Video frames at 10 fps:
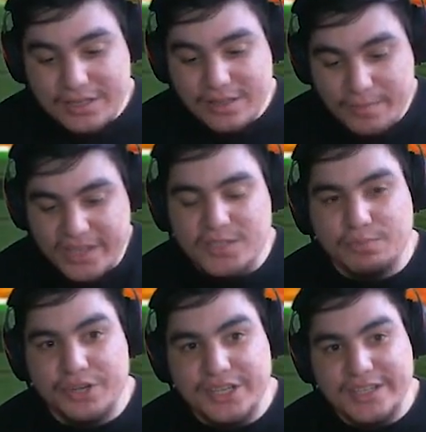the
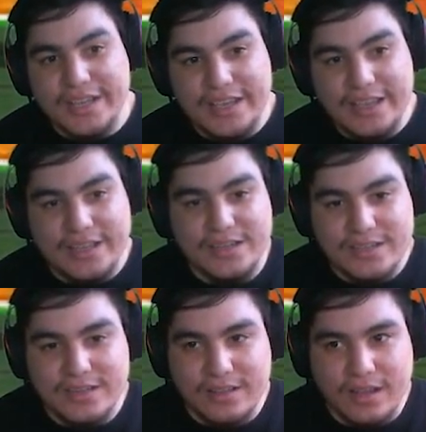Mesprit,
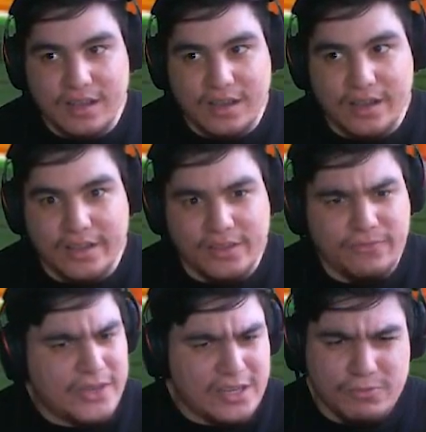and uh, the
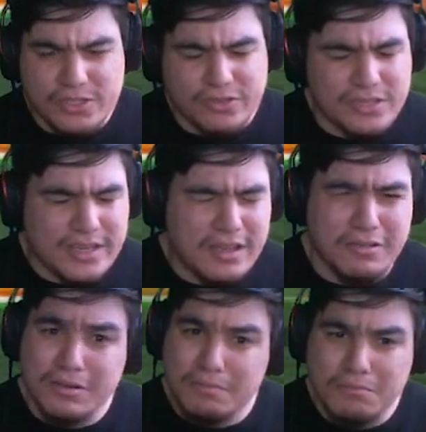Fini, which goes
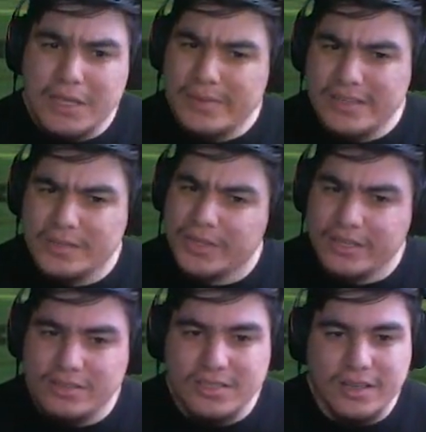down. Maybe something
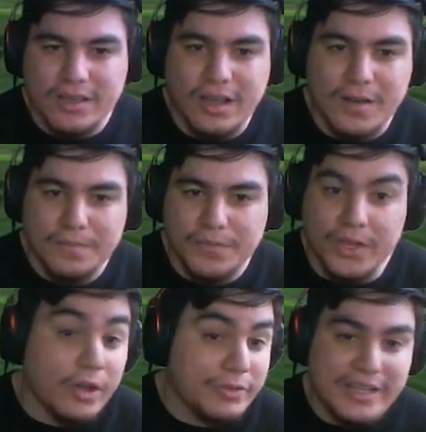else. Uh, um,
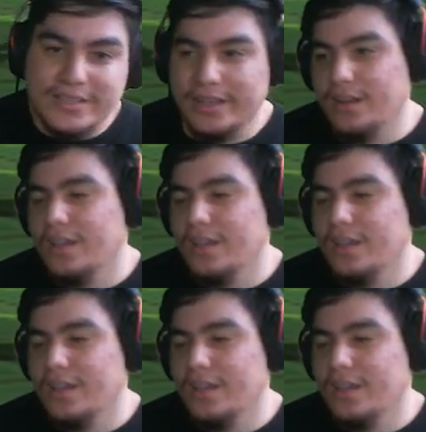no, that's it.